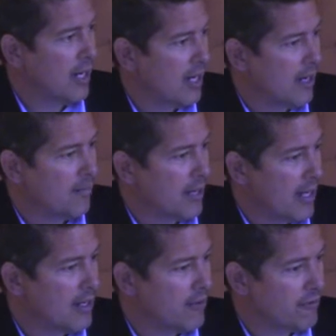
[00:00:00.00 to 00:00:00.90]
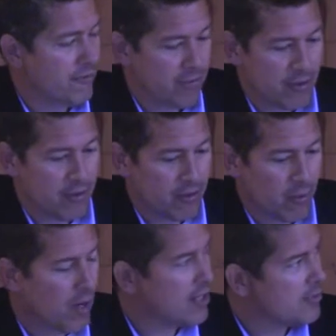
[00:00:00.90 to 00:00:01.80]
And if you
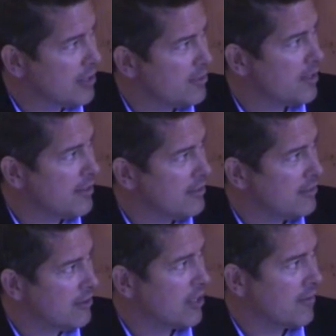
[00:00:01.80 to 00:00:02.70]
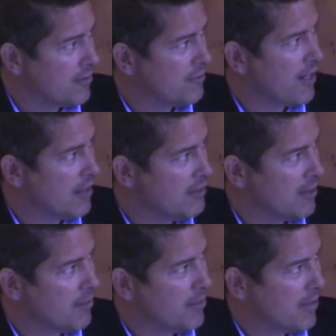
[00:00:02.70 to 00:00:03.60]
want it to be limited, you're going to have to fight a
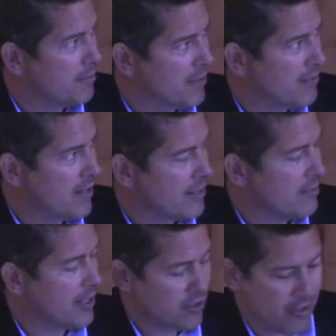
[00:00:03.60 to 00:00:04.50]
big fight to make